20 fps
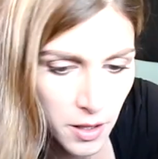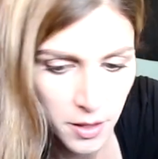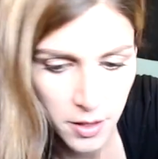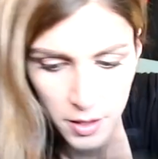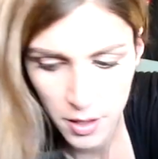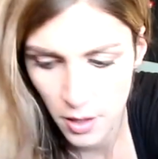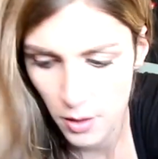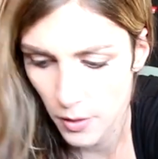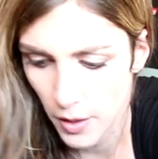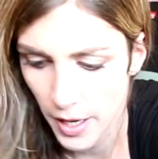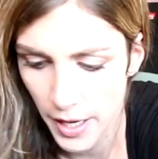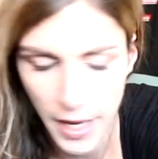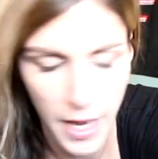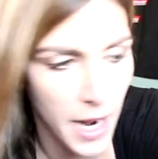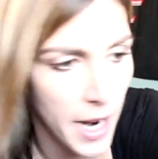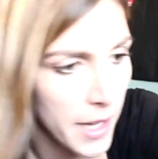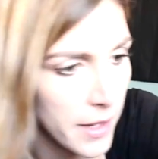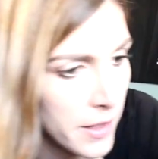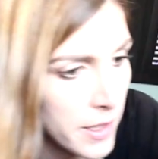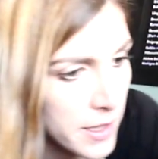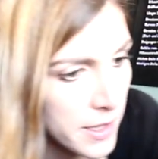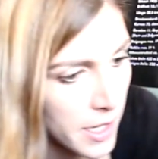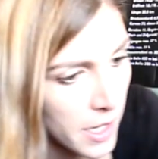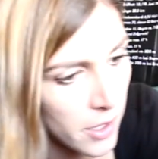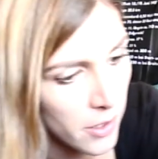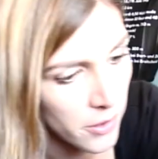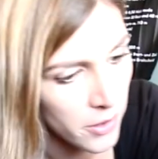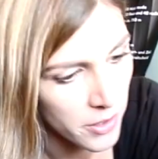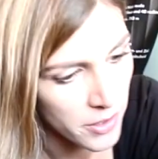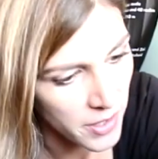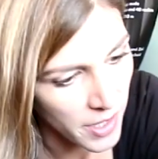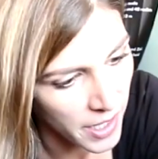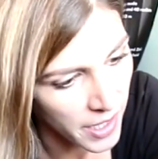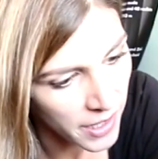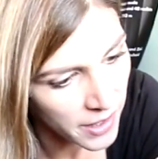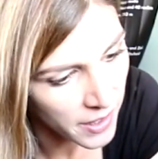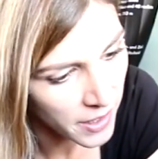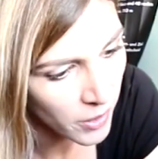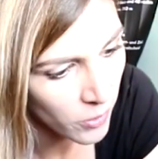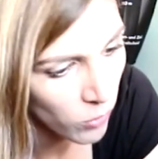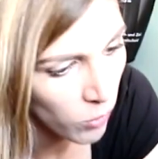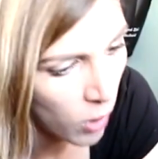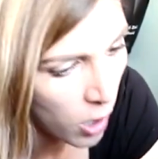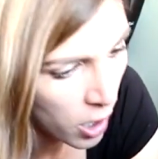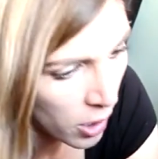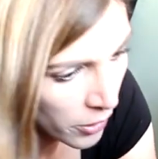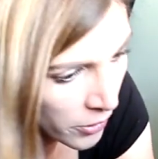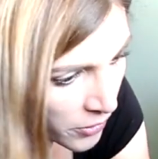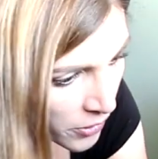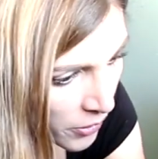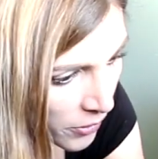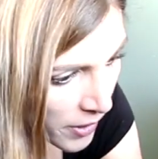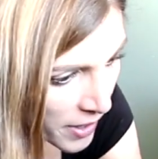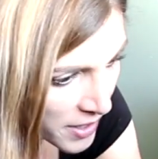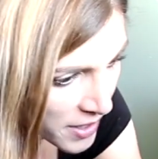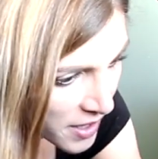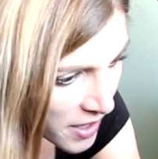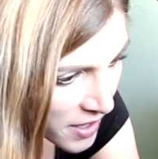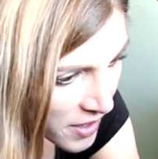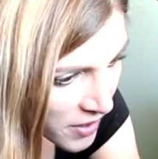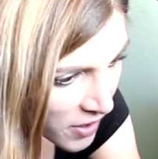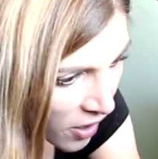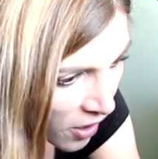So I highly doubt there's anything wrong with the rest of this